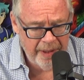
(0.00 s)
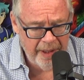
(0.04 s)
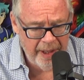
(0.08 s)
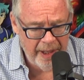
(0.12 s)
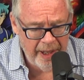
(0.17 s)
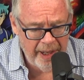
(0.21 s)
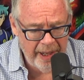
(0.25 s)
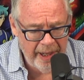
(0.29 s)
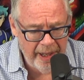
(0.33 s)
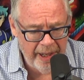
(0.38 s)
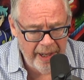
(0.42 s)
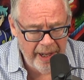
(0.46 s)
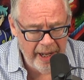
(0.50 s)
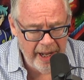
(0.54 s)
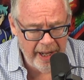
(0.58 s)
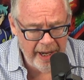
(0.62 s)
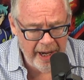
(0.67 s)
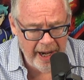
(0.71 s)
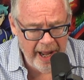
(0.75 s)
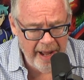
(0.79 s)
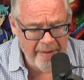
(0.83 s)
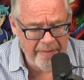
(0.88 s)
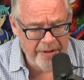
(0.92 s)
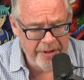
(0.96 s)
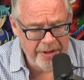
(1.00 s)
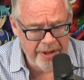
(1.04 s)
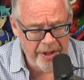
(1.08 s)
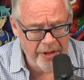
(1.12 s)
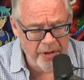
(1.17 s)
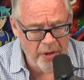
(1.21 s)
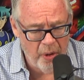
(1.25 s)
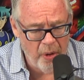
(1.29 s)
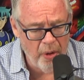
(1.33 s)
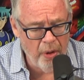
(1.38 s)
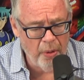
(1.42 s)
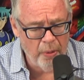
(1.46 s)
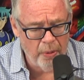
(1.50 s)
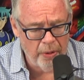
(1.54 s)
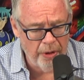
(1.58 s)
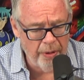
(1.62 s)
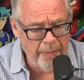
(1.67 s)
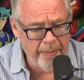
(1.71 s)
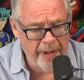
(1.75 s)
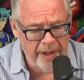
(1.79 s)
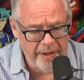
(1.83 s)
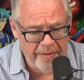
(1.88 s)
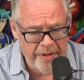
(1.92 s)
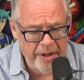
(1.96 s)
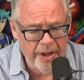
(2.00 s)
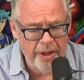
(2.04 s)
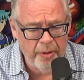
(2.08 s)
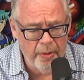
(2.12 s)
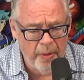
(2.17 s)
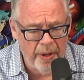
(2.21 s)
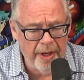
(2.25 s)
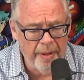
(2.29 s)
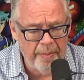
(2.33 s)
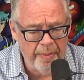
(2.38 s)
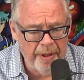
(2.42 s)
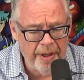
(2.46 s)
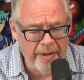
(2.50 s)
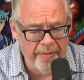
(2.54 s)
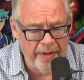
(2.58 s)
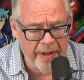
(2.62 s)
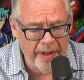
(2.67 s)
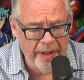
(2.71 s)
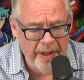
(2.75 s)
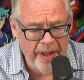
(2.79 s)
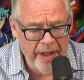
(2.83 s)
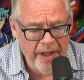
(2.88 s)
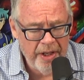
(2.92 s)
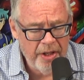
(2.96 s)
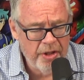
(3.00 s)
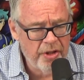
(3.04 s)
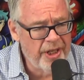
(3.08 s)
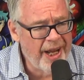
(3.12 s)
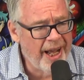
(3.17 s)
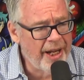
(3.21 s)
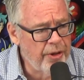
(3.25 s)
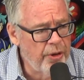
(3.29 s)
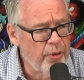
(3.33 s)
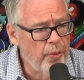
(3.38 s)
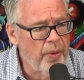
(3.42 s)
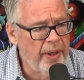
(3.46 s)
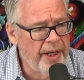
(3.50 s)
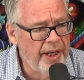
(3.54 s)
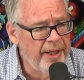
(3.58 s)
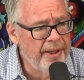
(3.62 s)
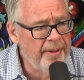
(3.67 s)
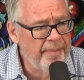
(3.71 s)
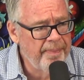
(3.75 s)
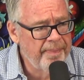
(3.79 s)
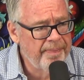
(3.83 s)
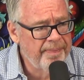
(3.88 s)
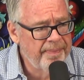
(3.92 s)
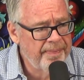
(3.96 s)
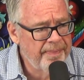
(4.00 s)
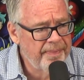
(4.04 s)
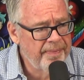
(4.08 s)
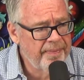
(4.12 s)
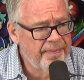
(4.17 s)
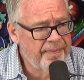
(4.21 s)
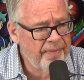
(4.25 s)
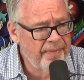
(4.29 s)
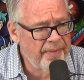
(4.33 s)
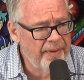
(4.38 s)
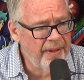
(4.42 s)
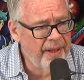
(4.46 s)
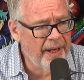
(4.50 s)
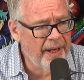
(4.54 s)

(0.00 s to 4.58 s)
and I haven't seen the whole world, but I've seen quite a bit of it. Santorini. Oh, Santorini's